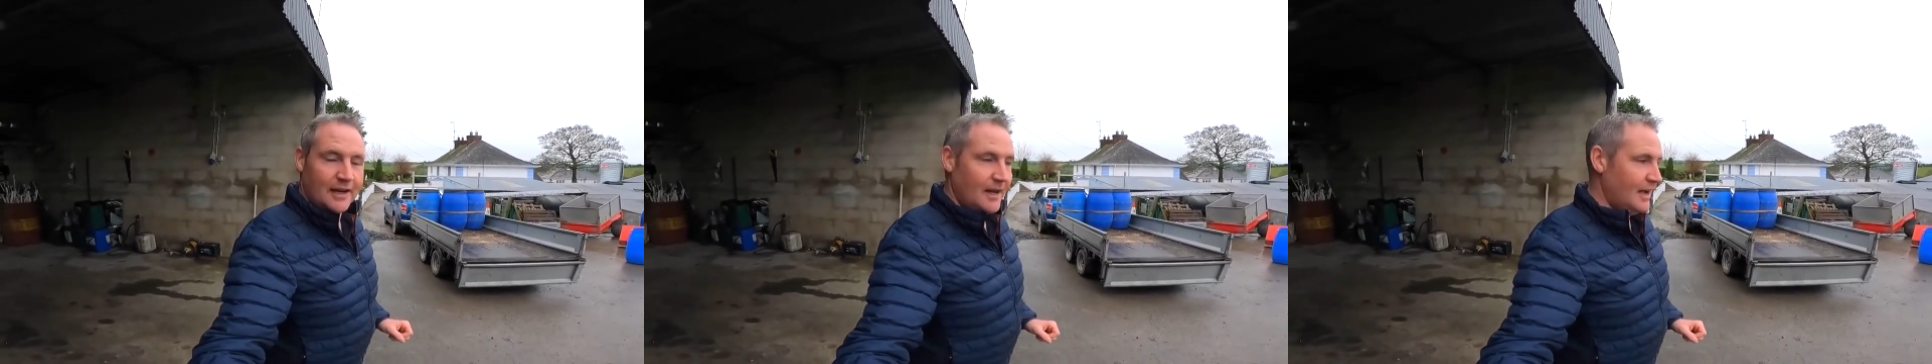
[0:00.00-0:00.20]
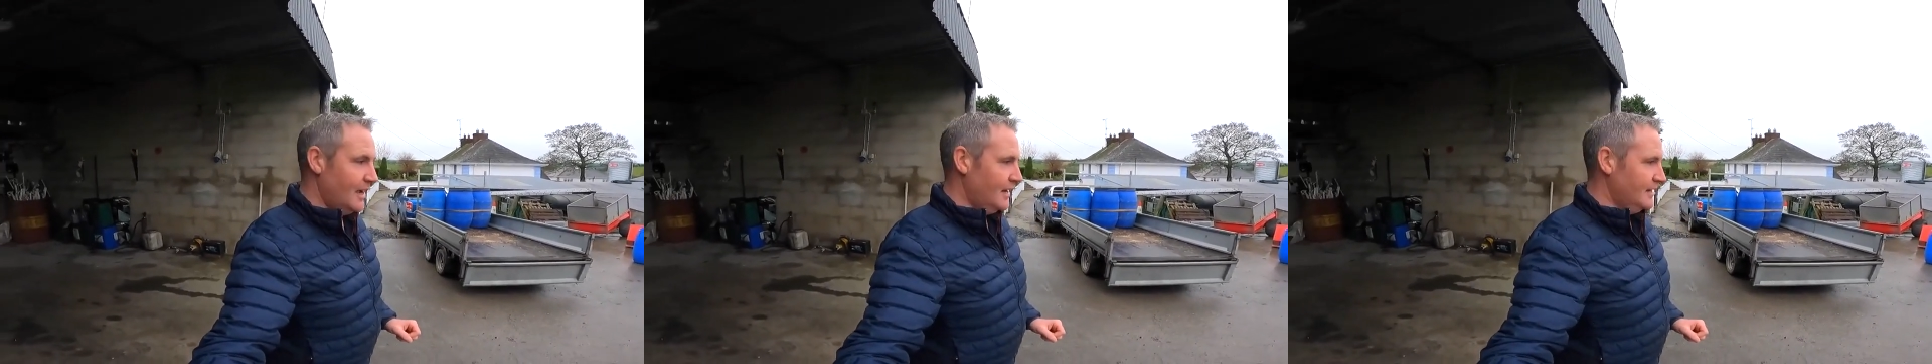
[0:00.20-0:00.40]

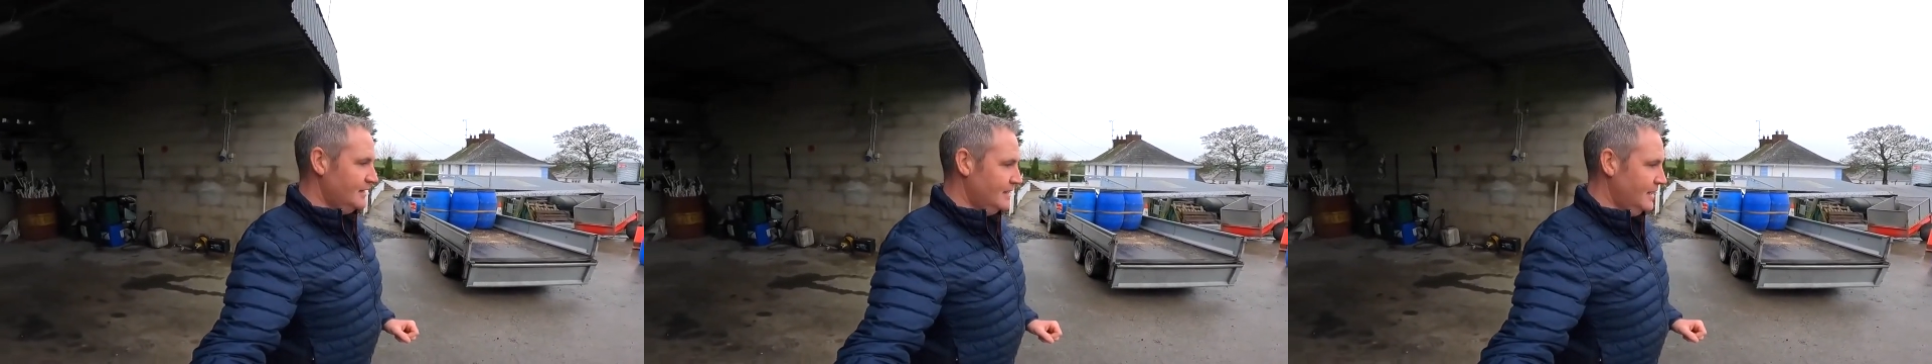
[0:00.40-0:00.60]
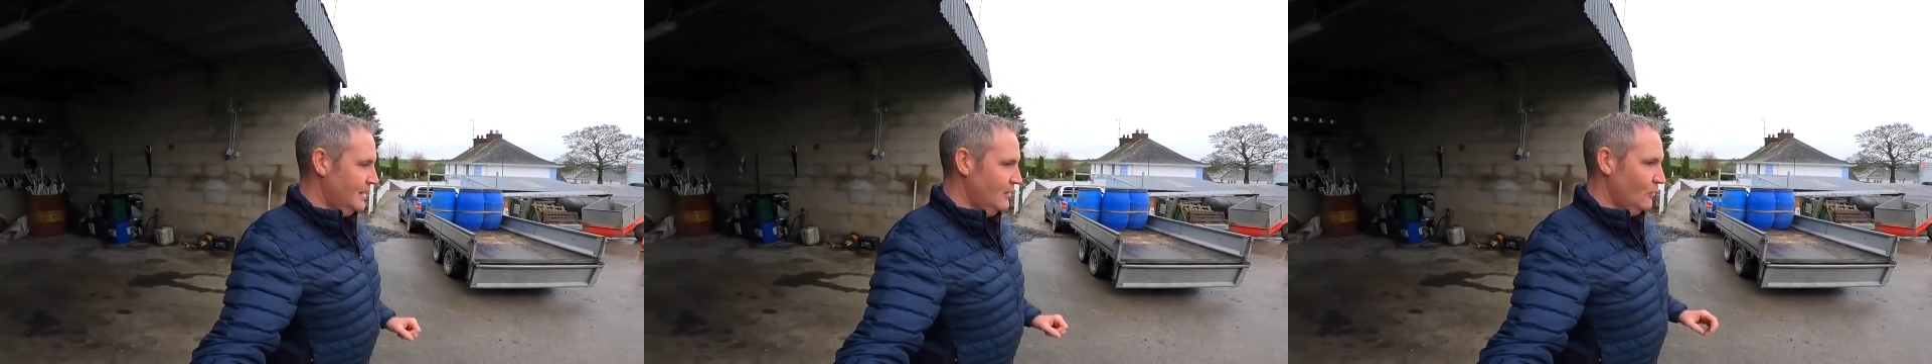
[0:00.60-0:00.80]

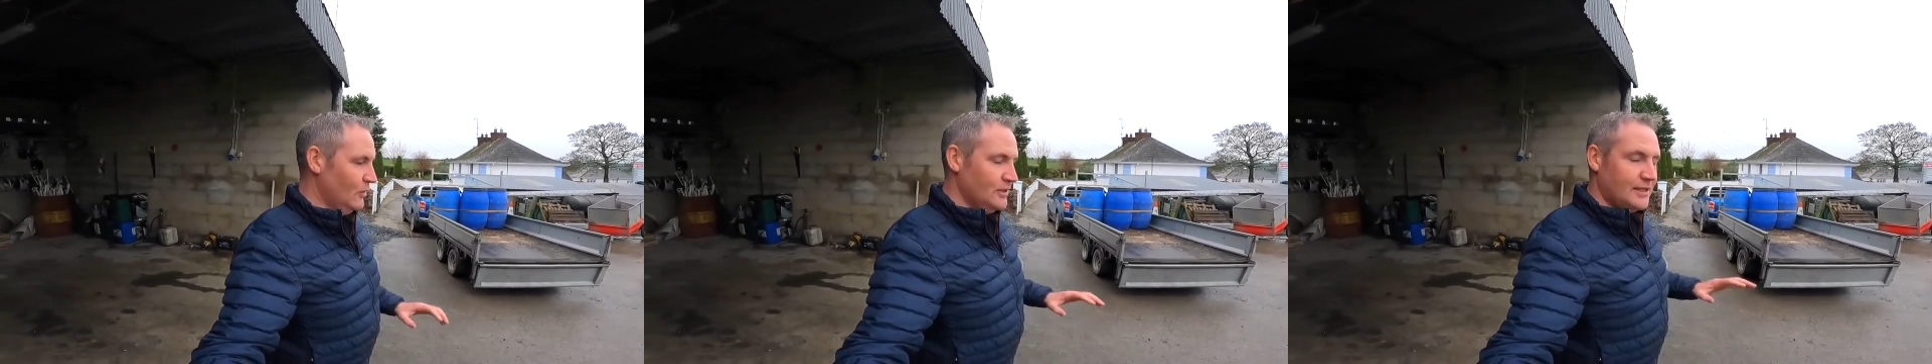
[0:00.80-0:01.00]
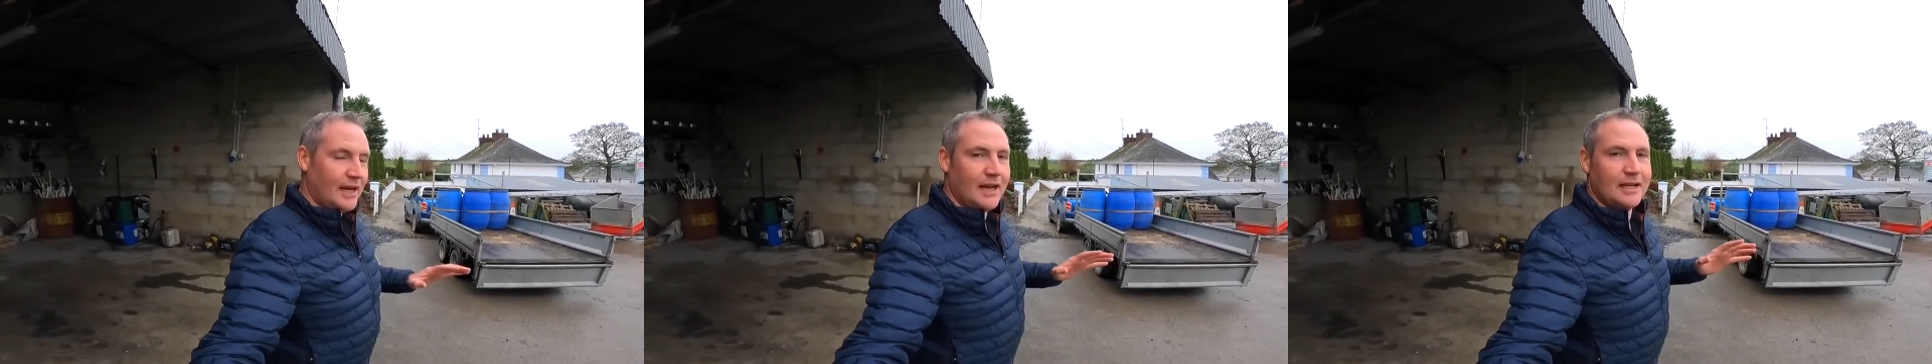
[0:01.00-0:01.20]
and
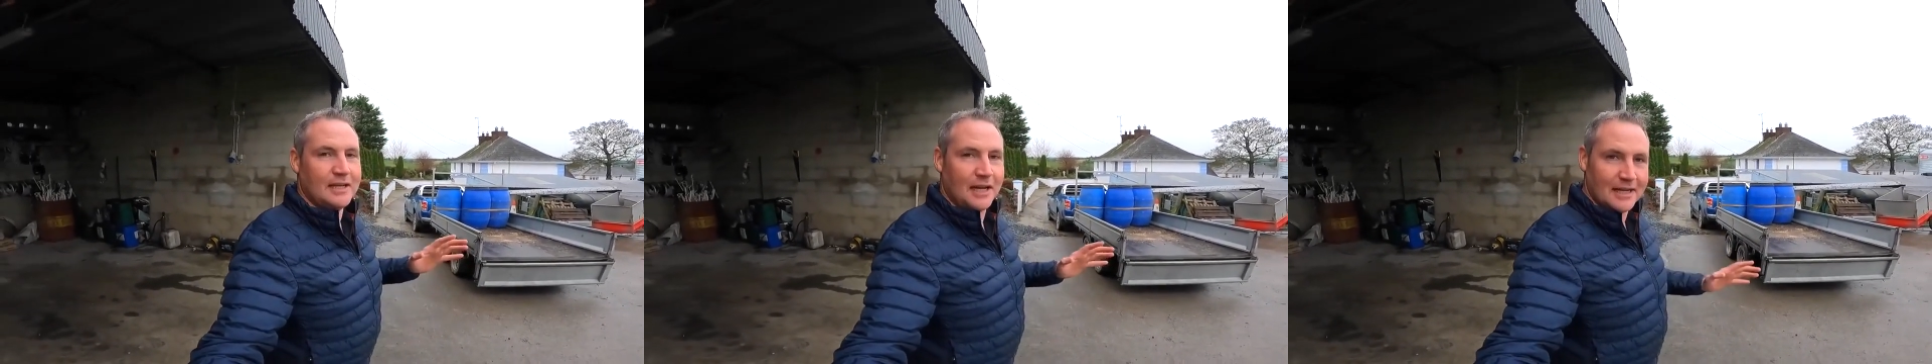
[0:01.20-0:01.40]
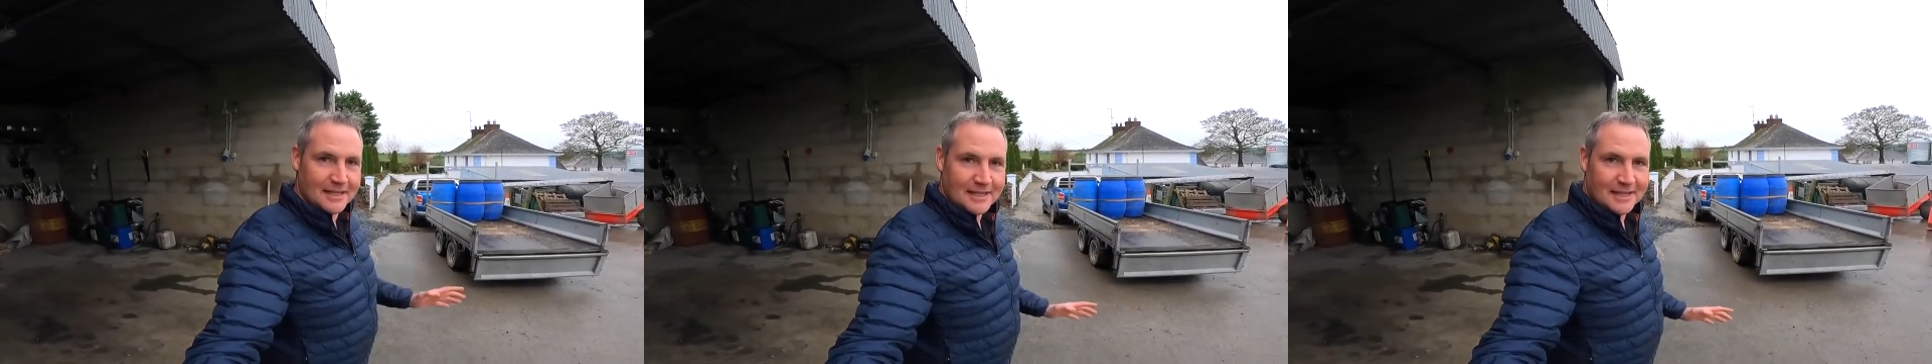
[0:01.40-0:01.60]
once I
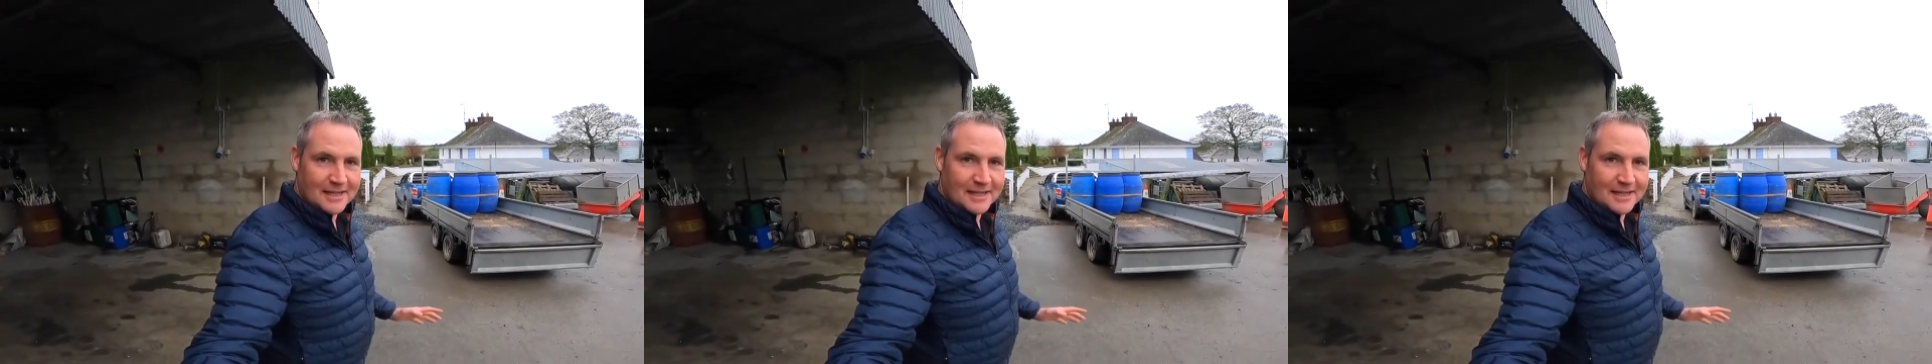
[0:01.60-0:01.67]
tilted